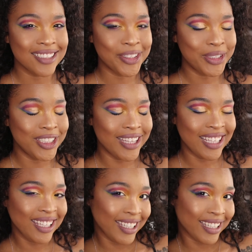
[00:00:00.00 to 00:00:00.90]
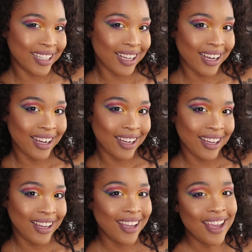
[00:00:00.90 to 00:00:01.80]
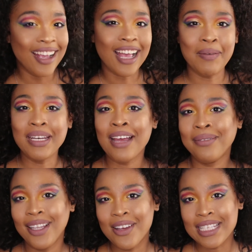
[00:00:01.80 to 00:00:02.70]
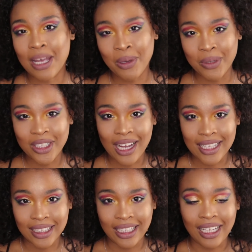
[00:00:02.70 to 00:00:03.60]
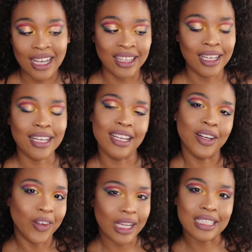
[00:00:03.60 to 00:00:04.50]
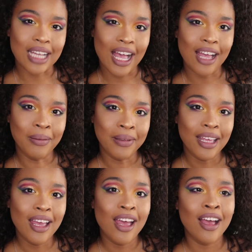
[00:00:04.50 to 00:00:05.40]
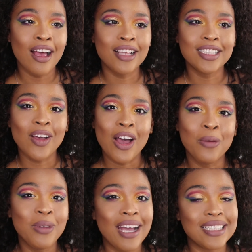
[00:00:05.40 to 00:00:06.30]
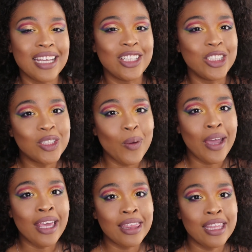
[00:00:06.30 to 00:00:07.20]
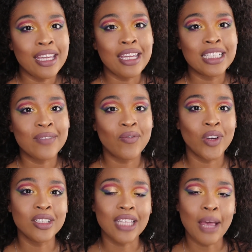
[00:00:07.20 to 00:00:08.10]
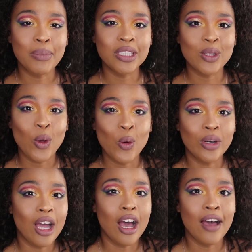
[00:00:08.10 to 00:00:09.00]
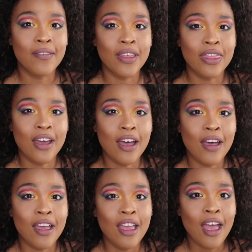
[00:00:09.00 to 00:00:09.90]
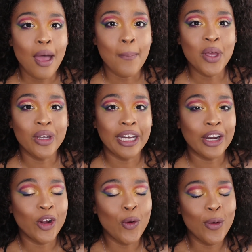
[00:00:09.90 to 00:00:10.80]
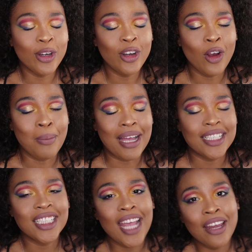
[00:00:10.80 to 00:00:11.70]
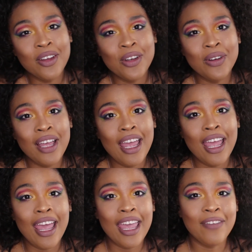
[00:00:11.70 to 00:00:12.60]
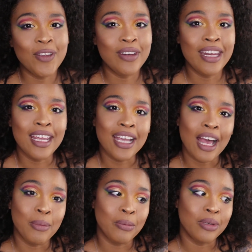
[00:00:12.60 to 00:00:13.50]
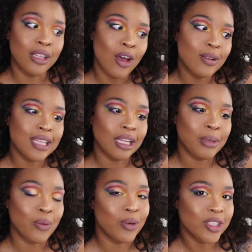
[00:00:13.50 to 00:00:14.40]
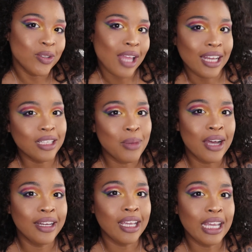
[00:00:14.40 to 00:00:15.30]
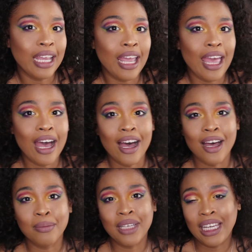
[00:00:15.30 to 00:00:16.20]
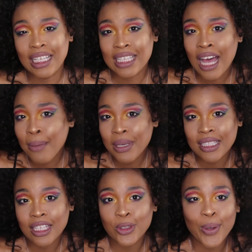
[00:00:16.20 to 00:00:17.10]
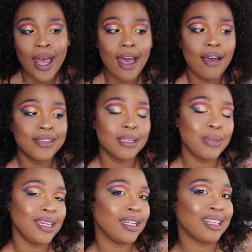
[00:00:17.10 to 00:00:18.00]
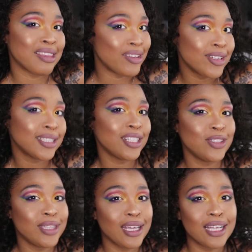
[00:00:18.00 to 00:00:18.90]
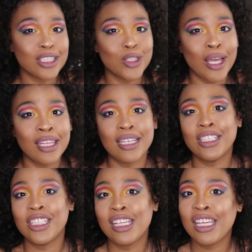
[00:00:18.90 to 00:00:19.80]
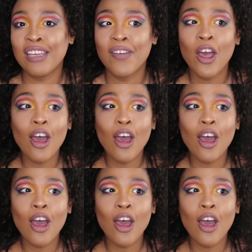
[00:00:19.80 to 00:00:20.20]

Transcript: What you think? Comment down below and tell me what you guys think. I think I did a great job. So I hope you guys enjoyed this first episode of the Billionaire Corner on my channel. If you did, comment below telling me what you liked about it, any topics that you have. Send me any looks that you think I should try to achieve.